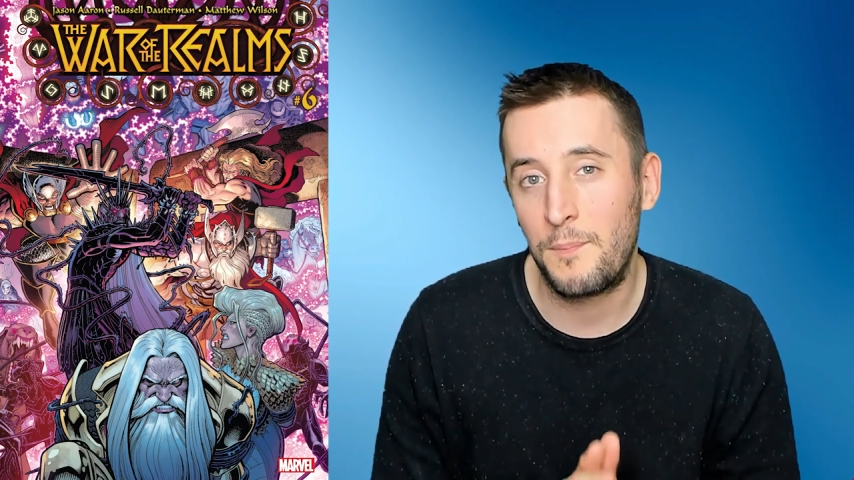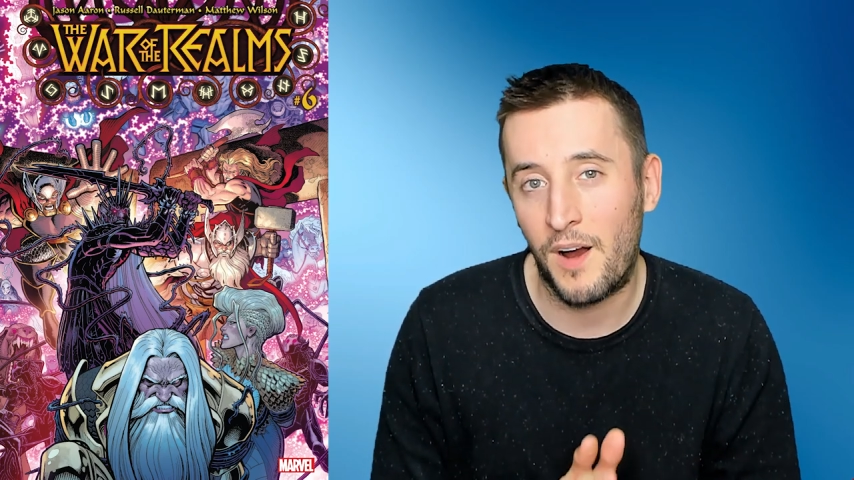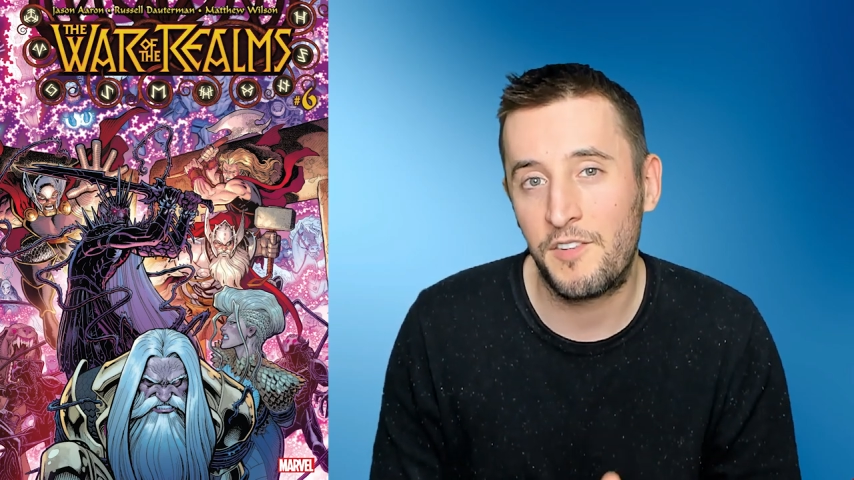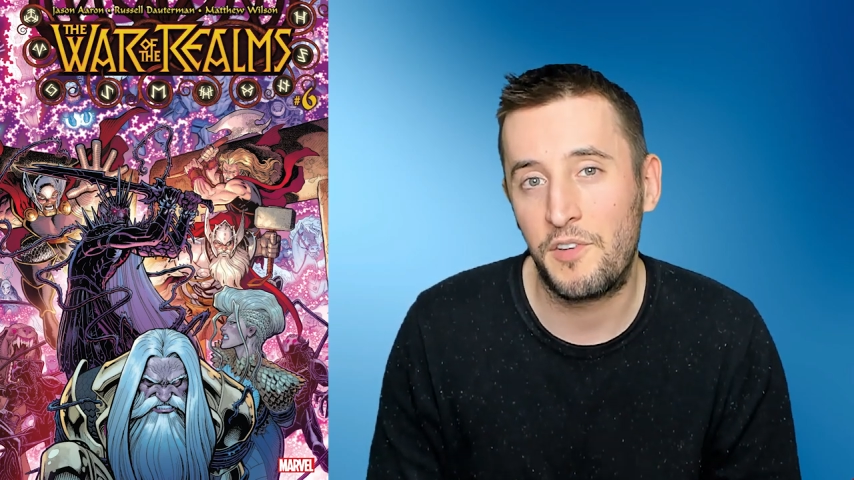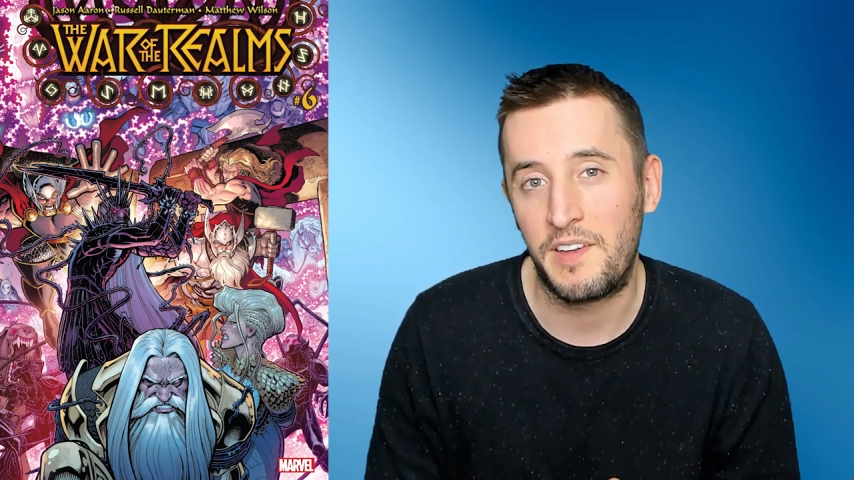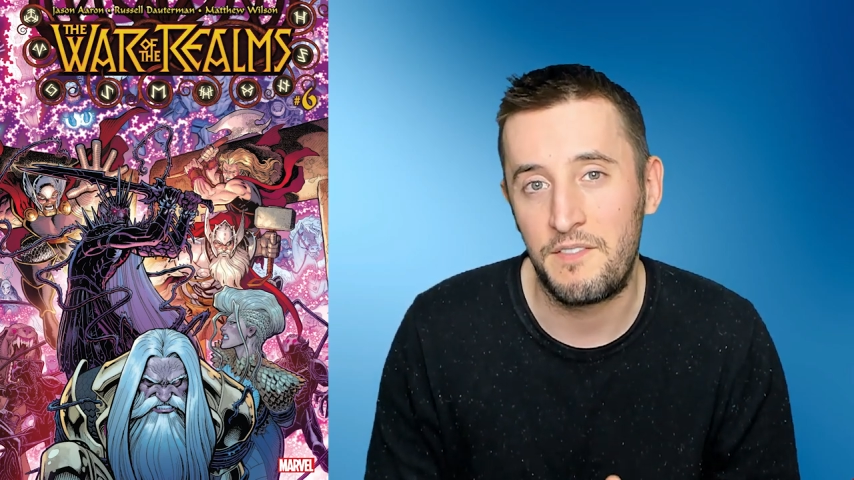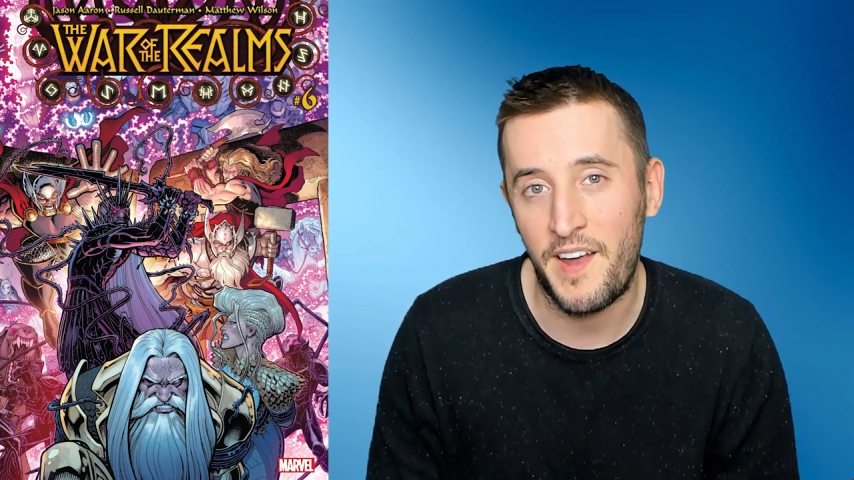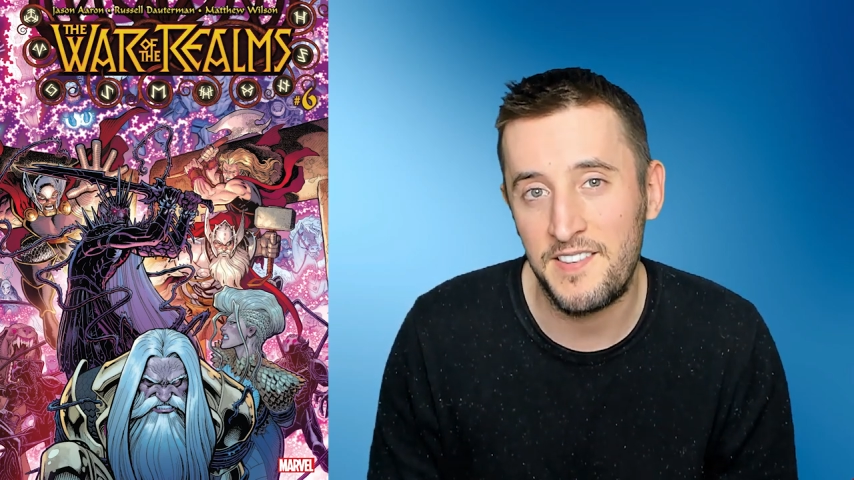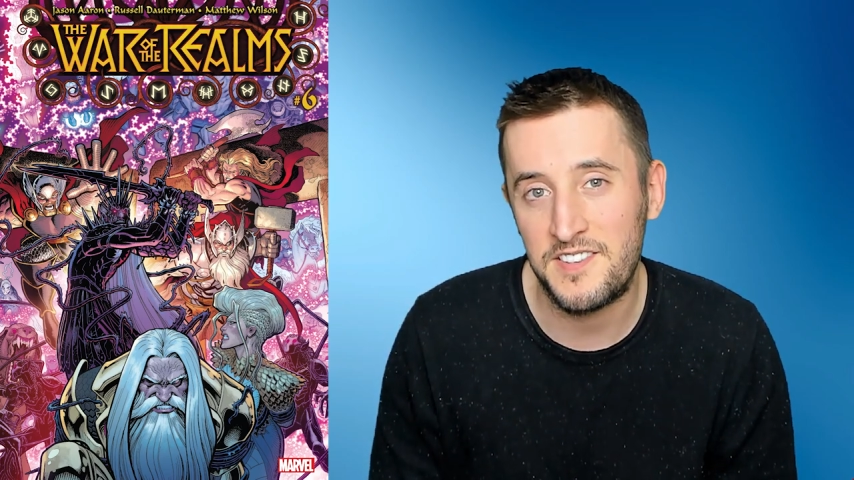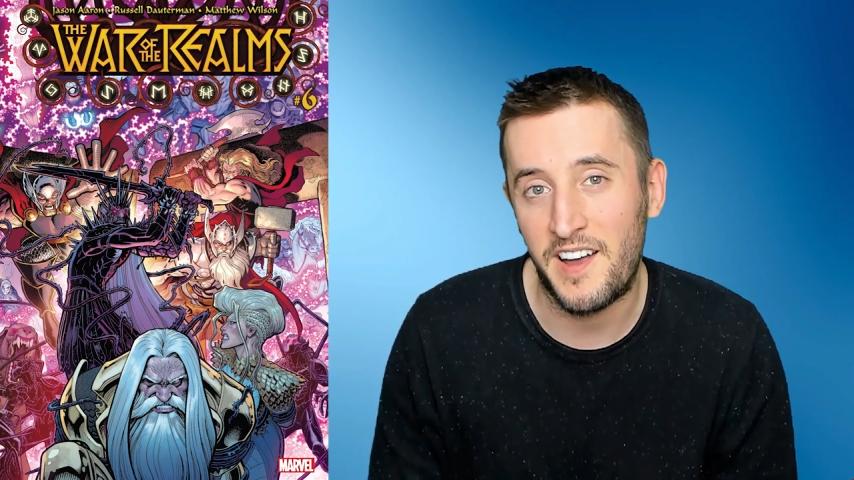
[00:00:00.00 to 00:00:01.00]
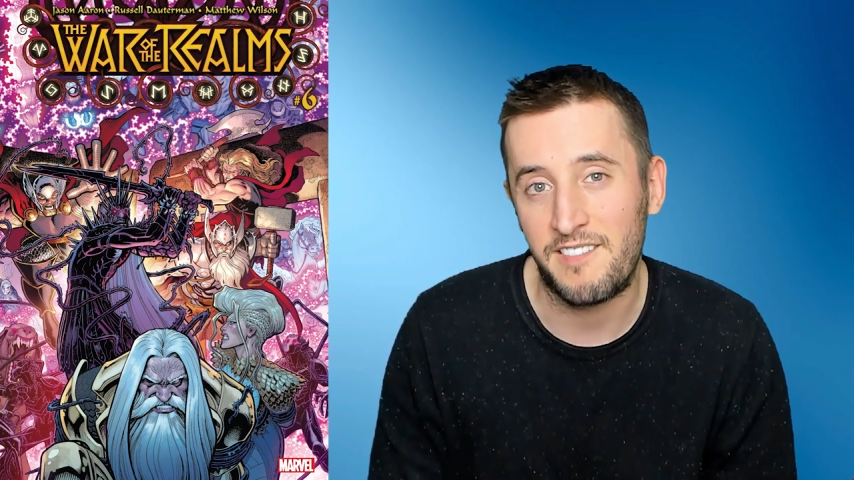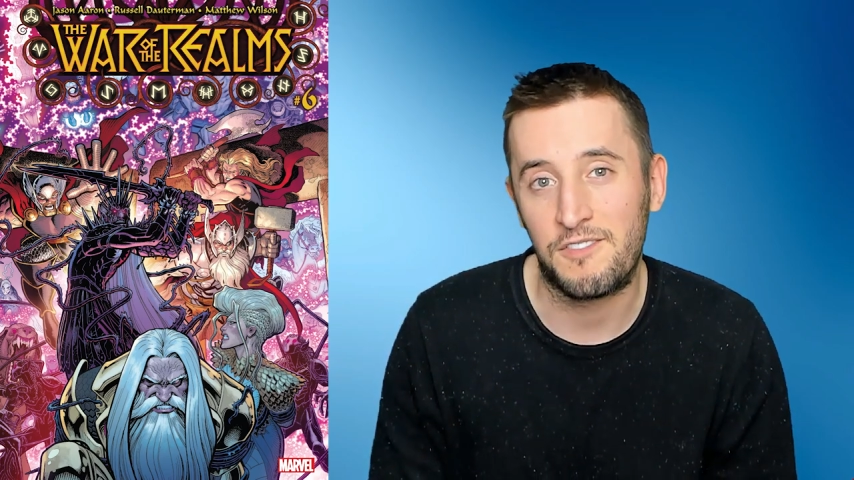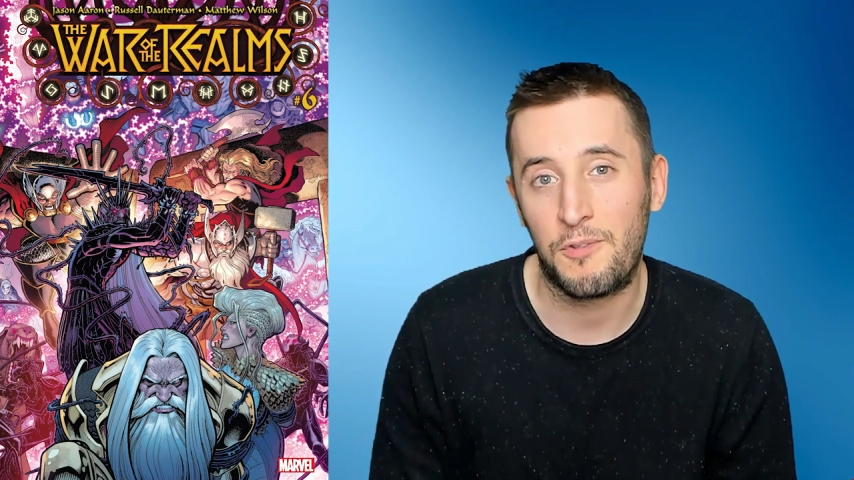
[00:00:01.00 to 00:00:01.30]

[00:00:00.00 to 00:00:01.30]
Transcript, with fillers: Marvel events I've